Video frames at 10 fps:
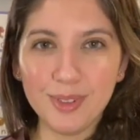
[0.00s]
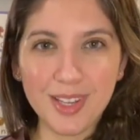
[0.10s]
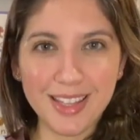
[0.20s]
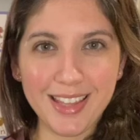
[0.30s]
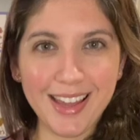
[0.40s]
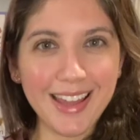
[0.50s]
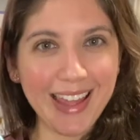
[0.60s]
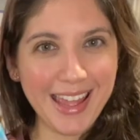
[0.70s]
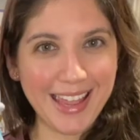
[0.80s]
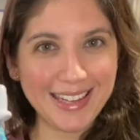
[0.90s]
Get that
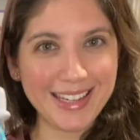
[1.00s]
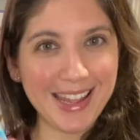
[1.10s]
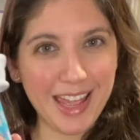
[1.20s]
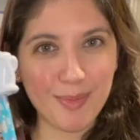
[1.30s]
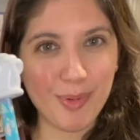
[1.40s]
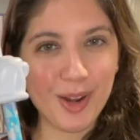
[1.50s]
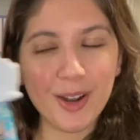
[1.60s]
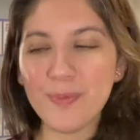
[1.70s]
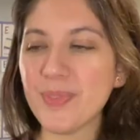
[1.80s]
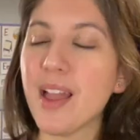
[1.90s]
handy hand
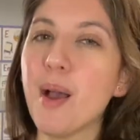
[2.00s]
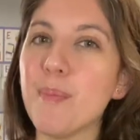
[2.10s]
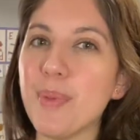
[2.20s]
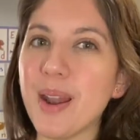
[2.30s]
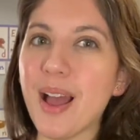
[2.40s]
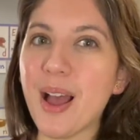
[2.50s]
pointer. But